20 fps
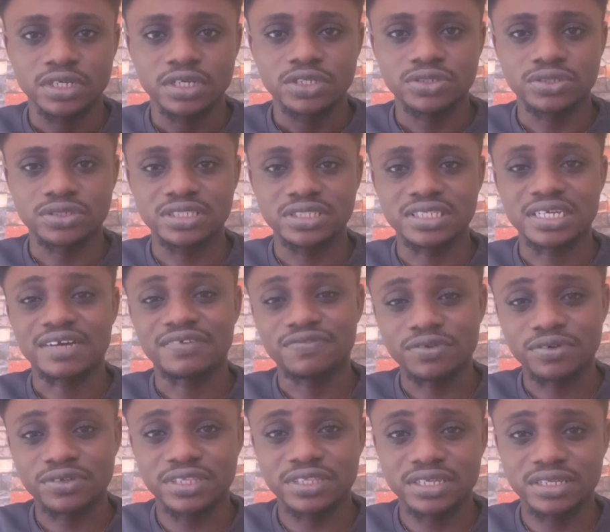So these are
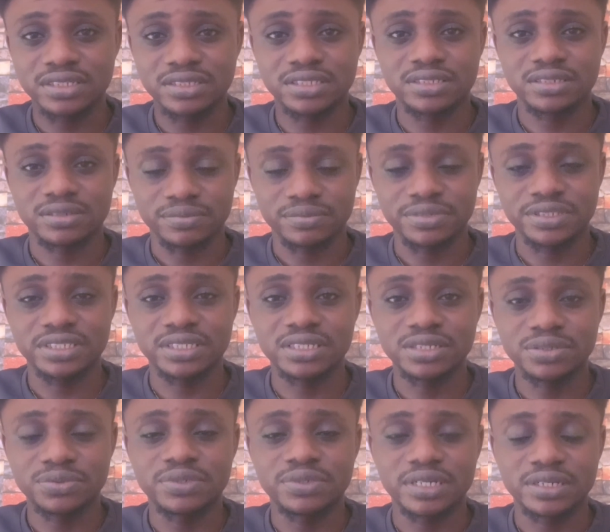four things
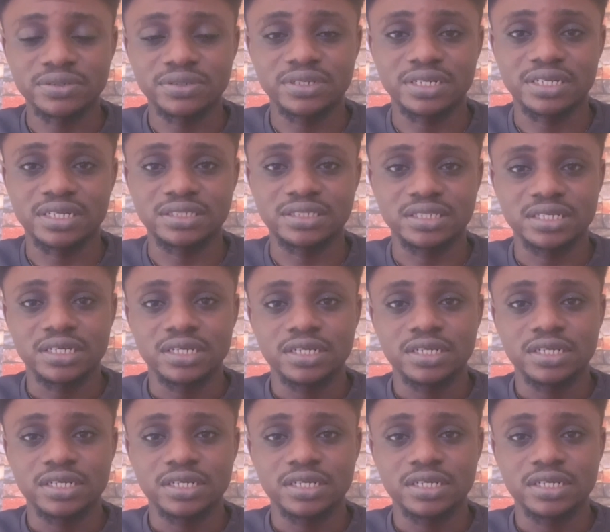basically we are looking at.